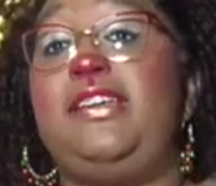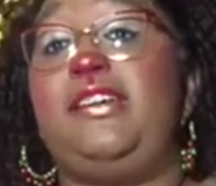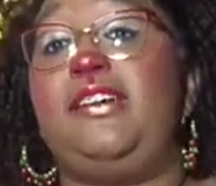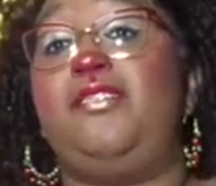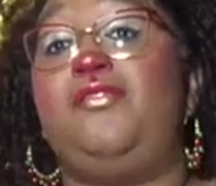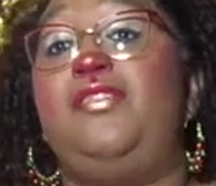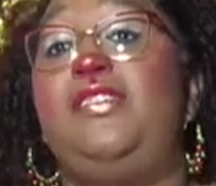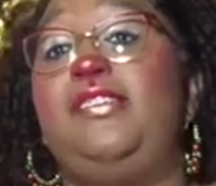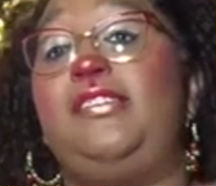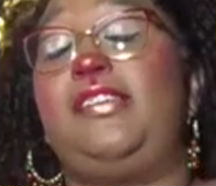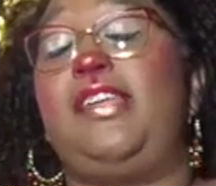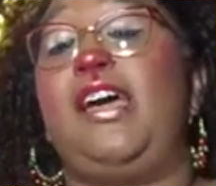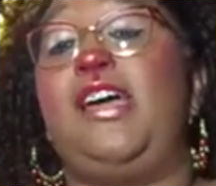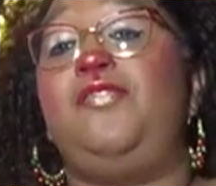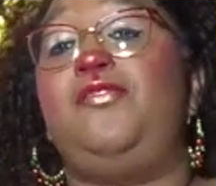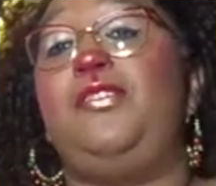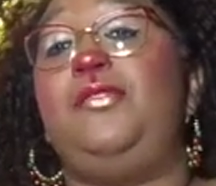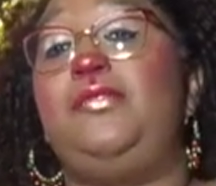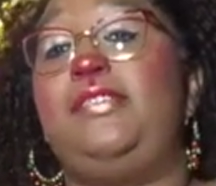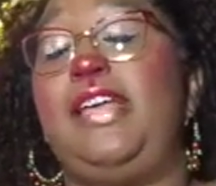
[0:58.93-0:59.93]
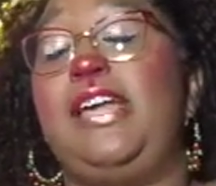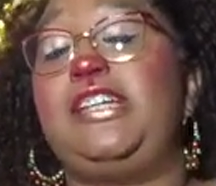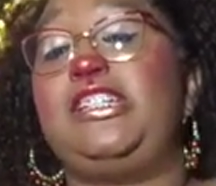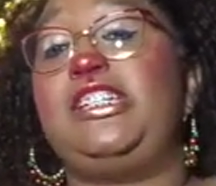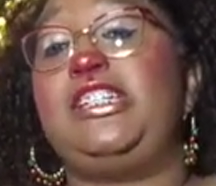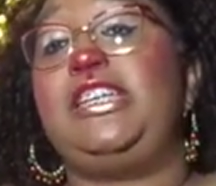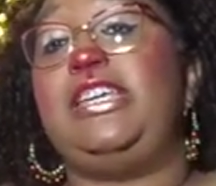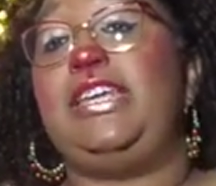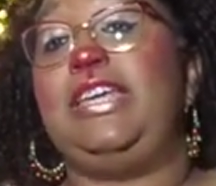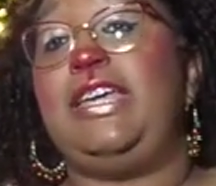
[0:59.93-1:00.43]
of his life. He was
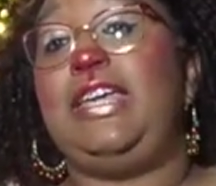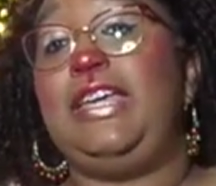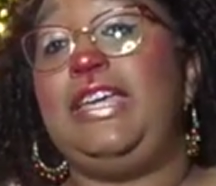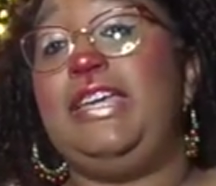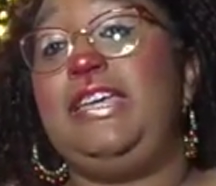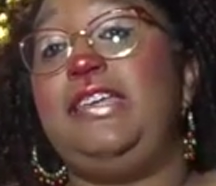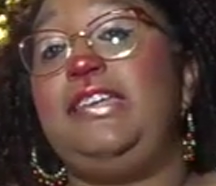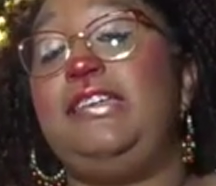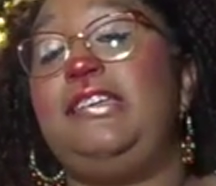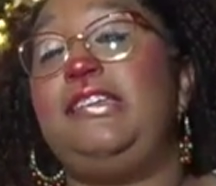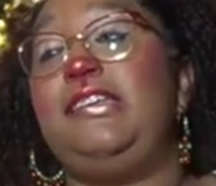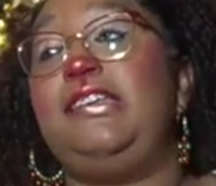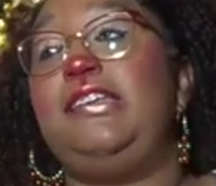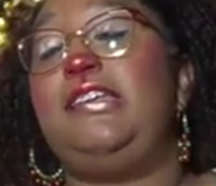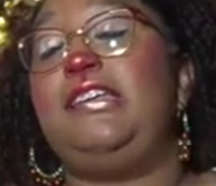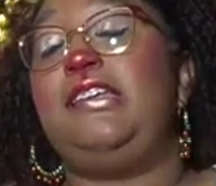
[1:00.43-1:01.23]
actually in